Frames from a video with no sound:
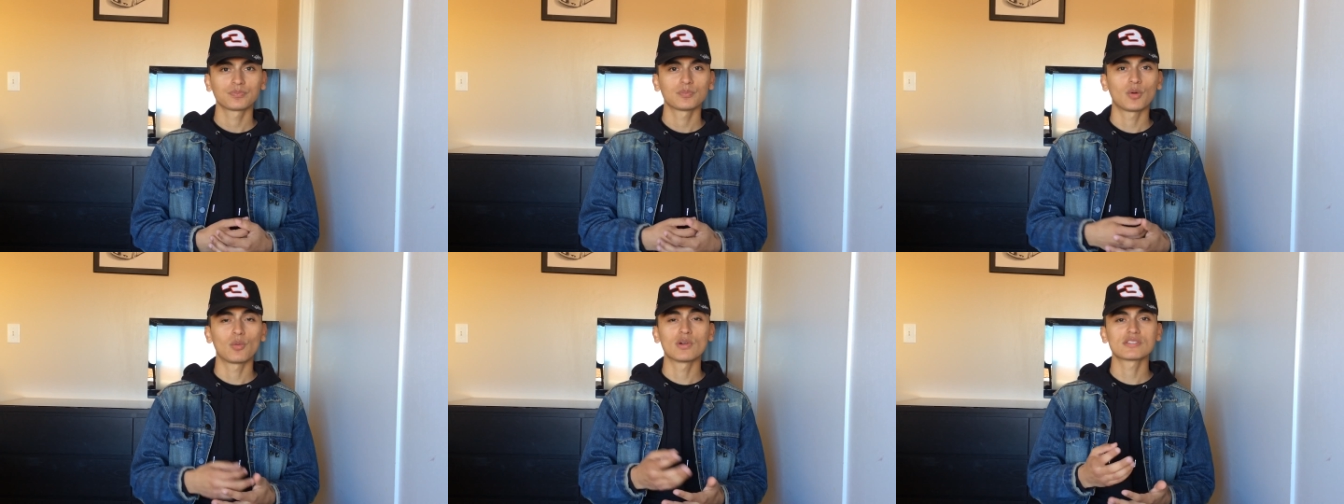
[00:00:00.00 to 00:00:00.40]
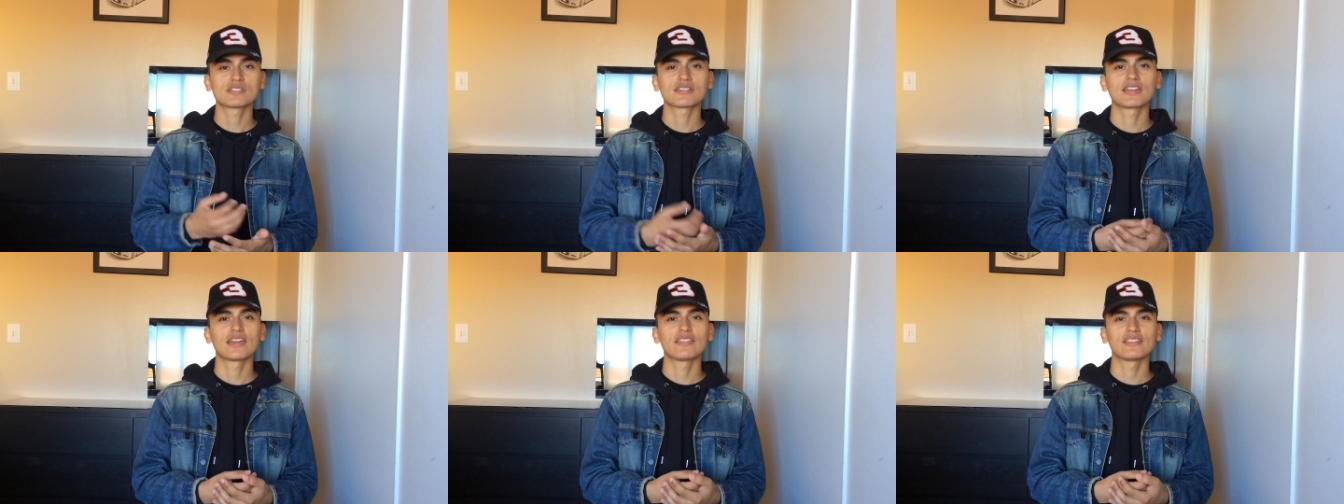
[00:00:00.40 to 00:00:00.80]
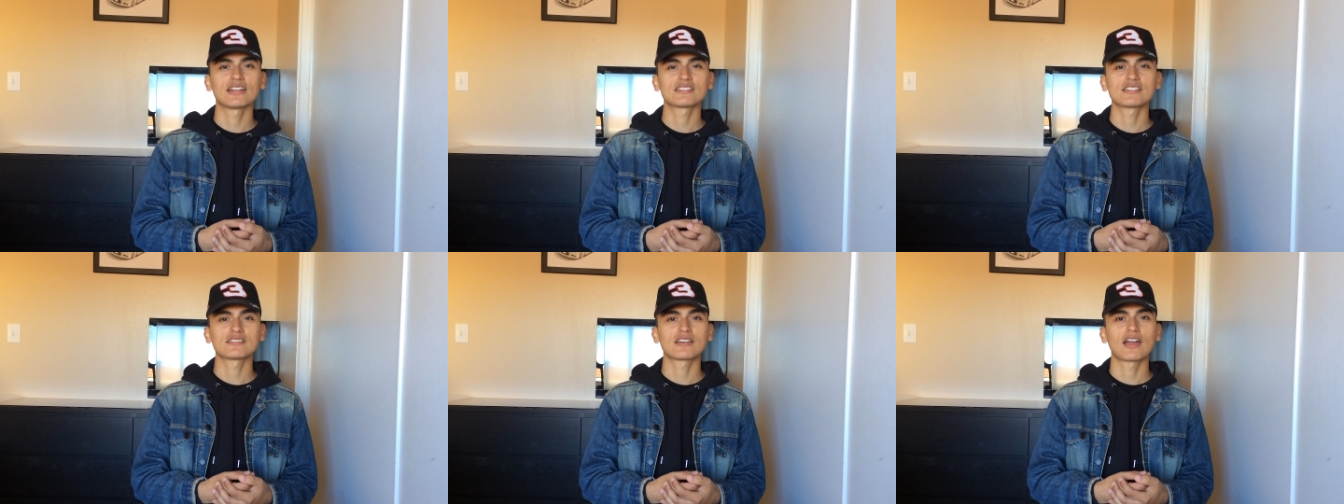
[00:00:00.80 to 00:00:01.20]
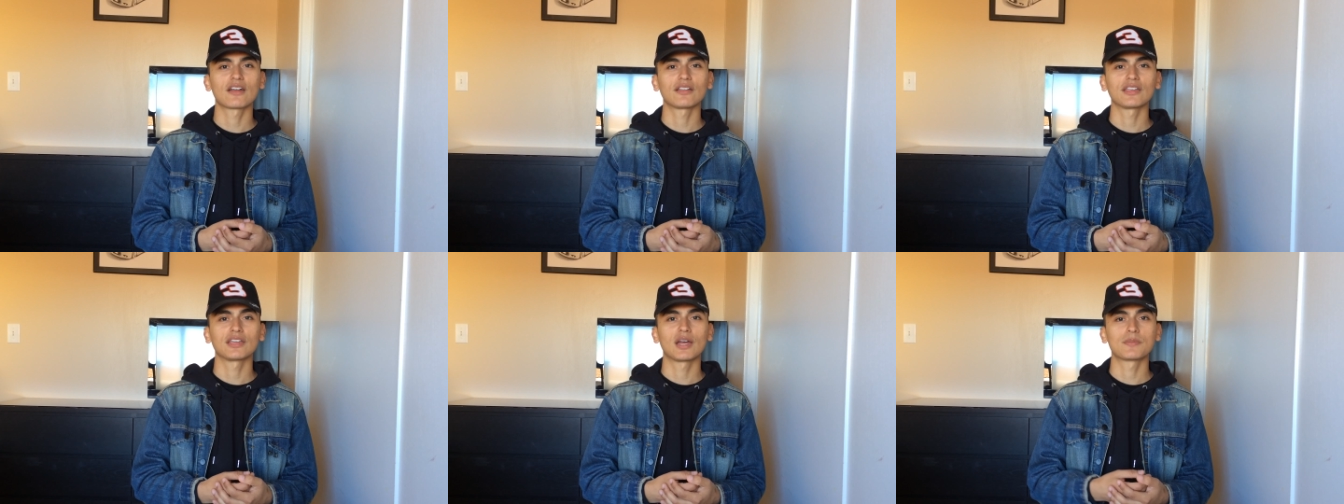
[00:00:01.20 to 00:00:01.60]
But once again, that's
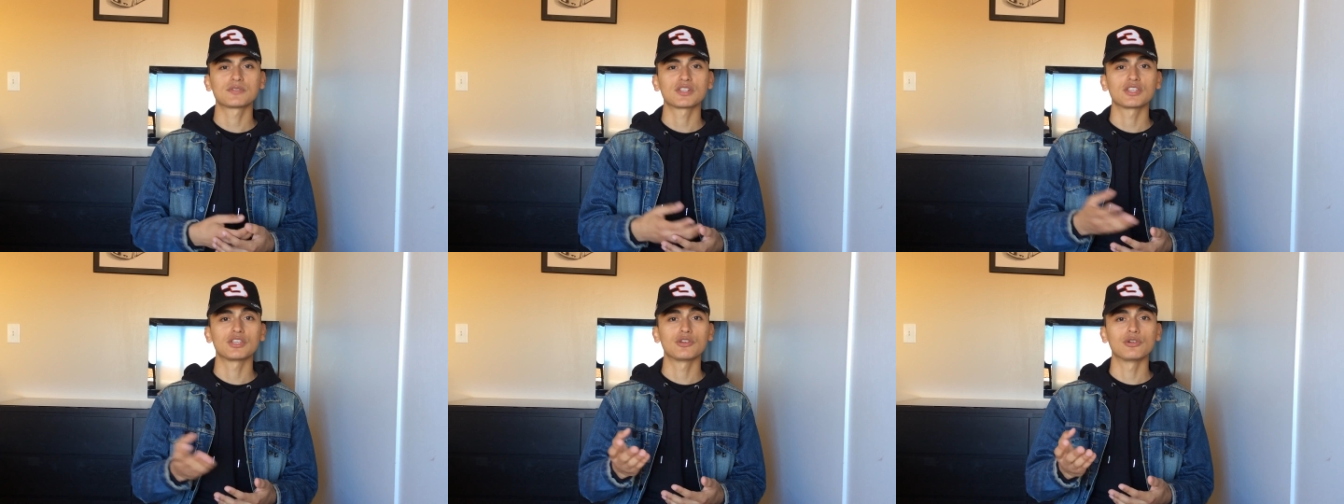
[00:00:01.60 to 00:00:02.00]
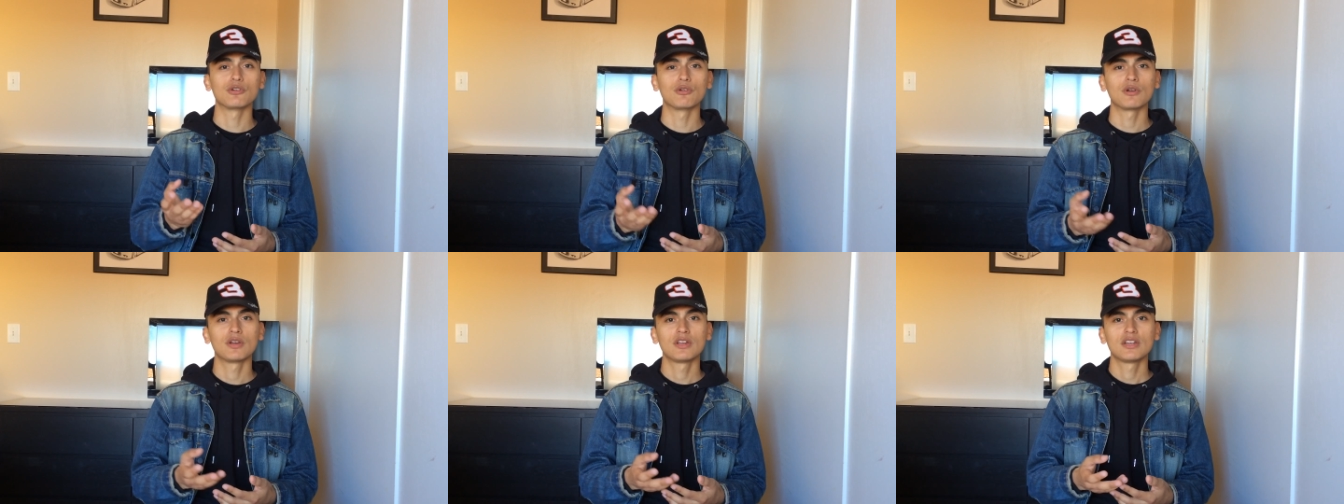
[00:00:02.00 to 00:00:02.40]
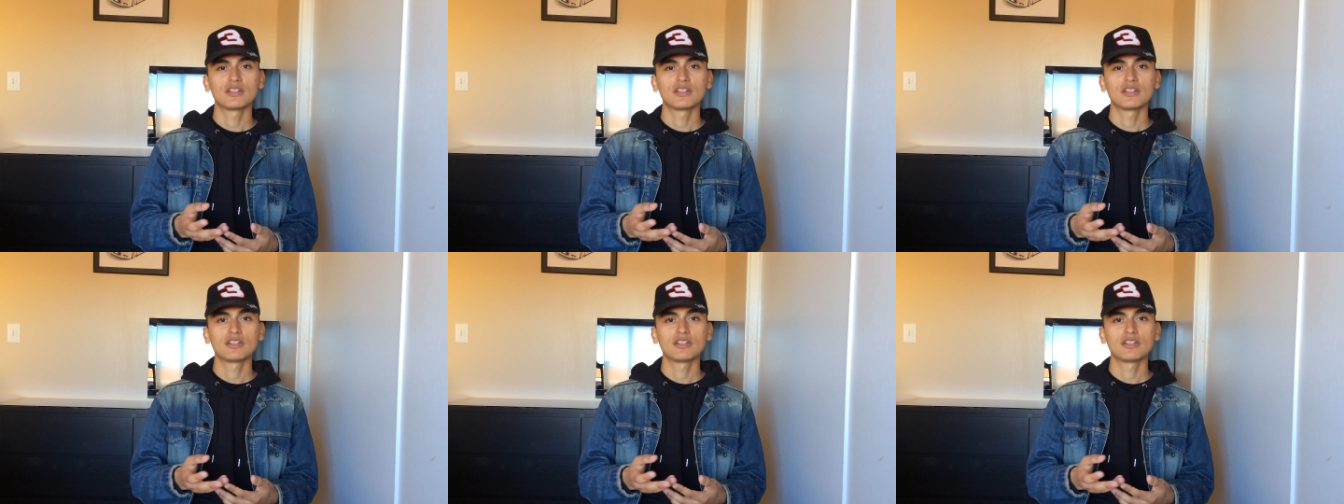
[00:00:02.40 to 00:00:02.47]
entirely up to you